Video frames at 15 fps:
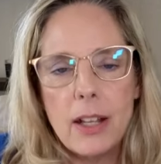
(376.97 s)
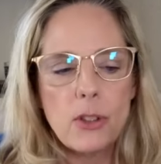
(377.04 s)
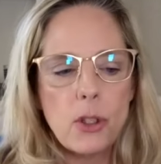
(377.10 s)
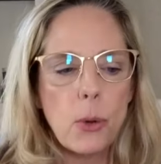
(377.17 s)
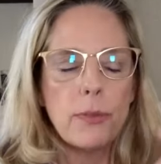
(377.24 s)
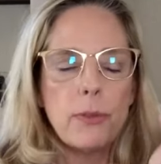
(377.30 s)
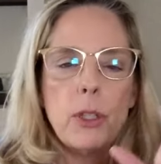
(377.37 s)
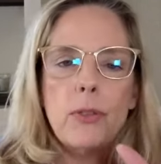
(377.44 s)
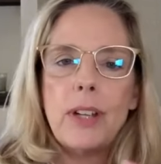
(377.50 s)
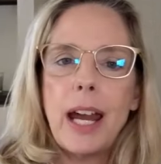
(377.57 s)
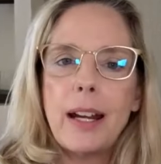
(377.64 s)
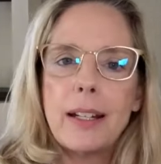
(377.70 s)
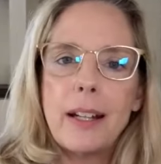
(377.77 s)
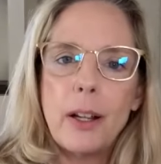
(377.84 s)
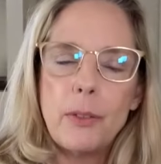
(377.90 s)
So if you've
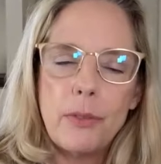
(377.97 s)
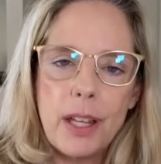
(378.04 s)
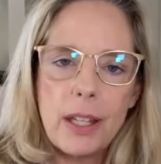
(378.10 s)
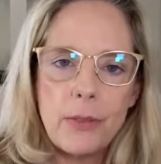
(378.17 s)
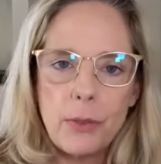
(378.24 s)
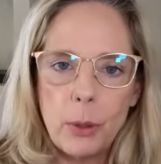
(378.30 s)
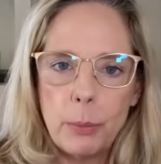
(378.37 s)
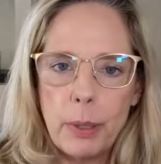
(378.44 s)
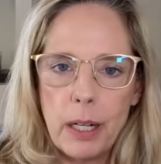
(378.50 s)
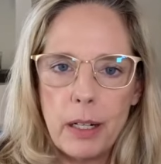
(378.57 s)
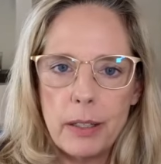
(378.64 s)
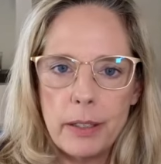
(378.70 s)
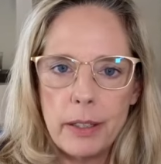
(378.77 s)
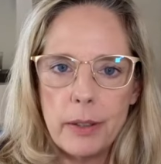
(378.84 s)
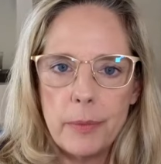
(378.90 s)
got an unfaithful
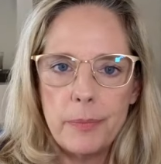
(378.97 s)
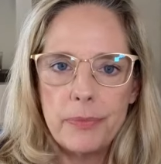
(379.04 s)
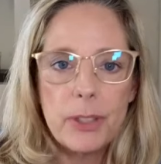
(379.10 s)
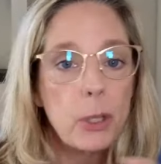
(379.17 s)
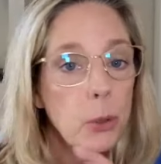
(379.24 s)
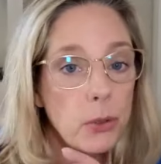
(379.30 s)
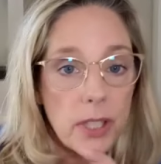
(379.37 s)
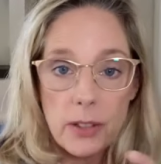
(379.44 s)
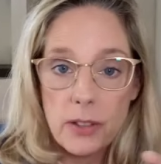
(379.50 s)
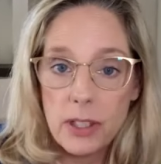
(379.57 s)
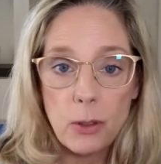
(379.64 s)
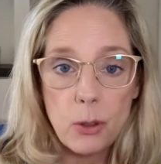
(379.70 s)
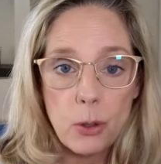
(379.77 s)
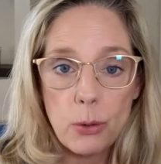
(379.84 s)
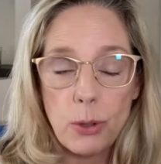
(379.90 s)
partner who
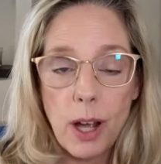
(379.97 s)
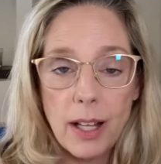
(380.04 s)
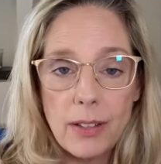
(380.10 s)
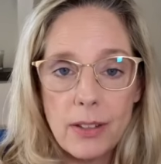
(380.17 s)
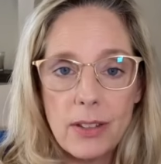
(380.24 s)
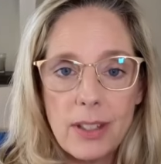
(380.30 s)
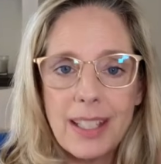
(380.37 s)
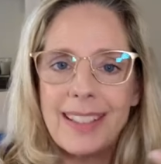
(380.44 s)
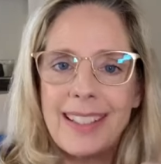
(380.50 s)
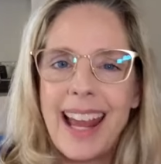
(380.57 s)
doesn't trust,